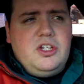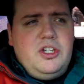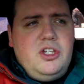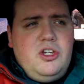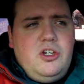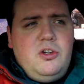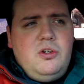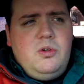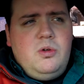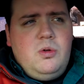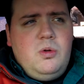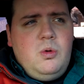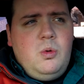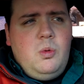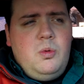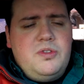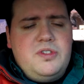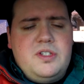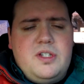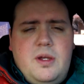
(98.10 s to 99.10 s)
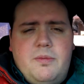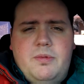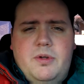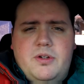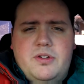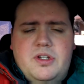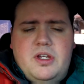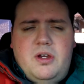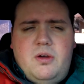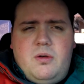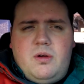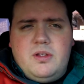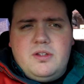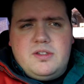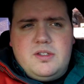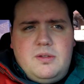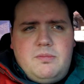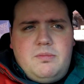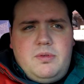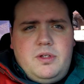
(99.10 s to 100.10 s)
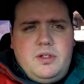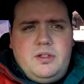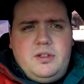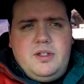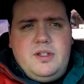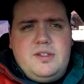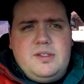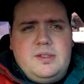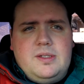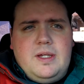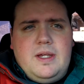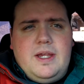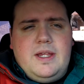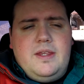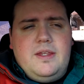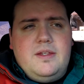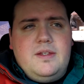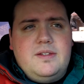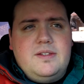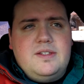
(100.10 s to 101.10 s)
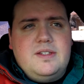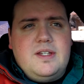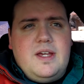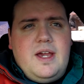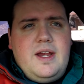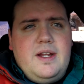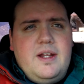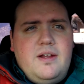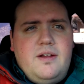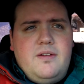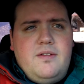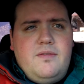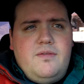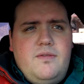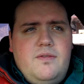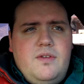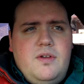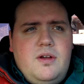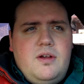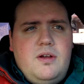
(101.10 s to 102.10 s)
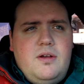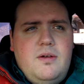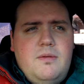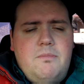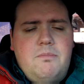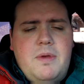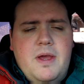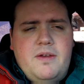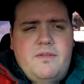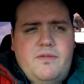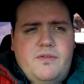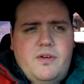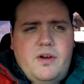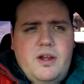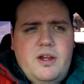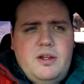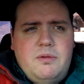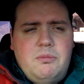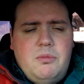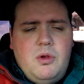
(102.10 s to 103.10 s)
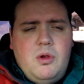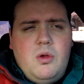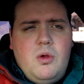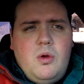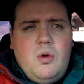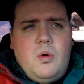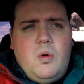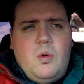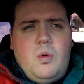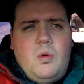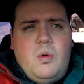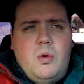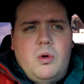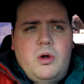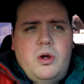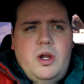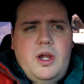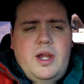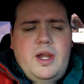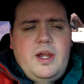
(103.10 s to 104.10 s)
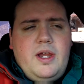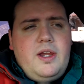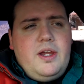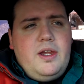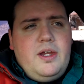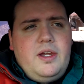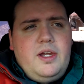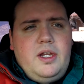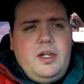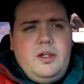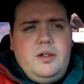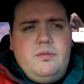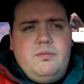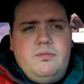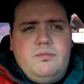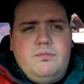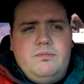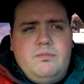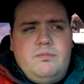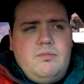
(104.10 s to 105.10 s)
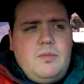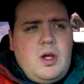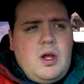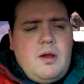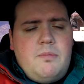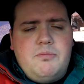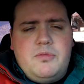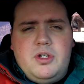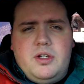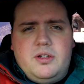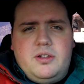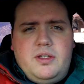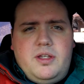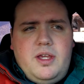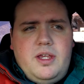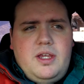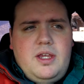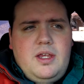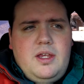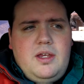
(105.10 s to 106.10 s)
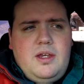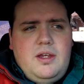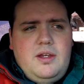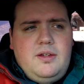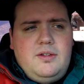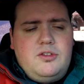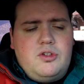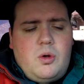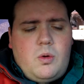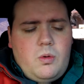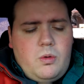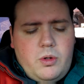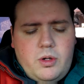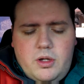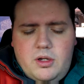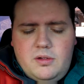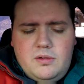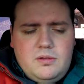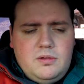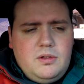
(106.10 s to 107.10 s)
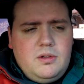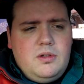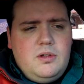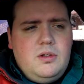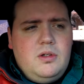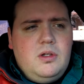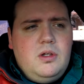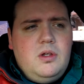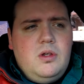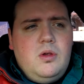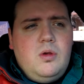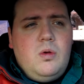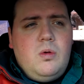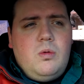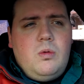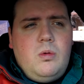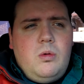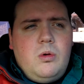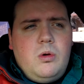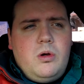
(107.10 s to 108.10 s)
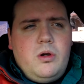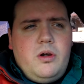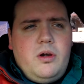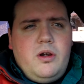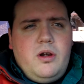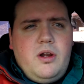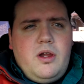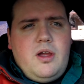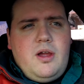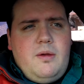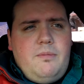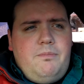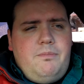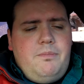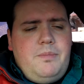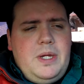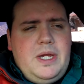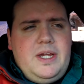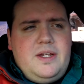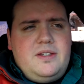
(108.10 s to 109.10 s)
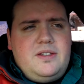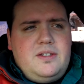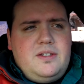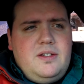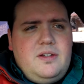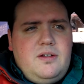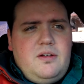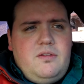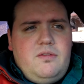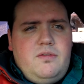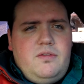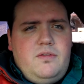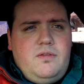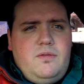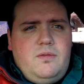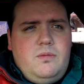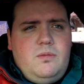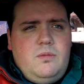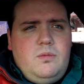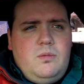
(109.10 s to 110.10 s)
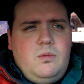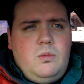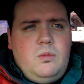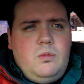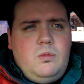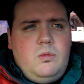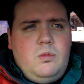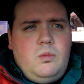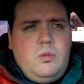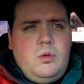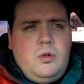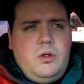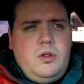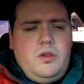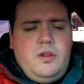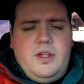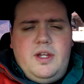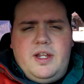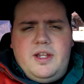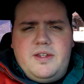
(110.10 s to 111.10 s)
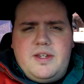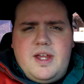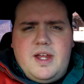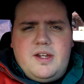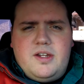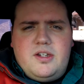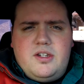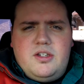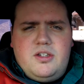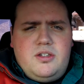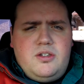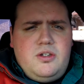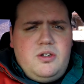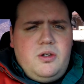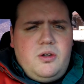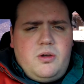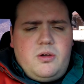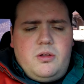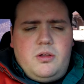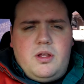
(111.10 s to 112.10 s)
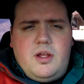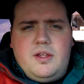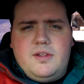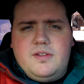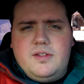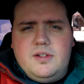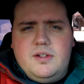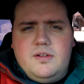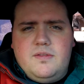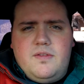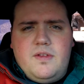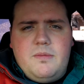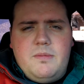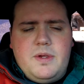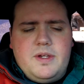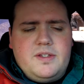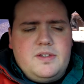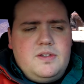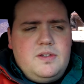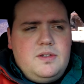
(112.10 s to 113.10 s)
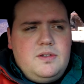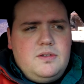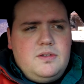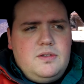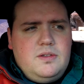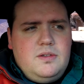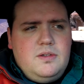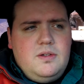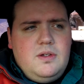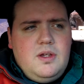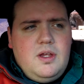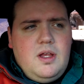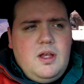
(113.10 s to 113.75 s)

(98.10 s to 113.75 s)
you stub your toe on something, let's say the side of the bed frame or a object like a toy or a piece of wood that attaches to your closet if that makes sense.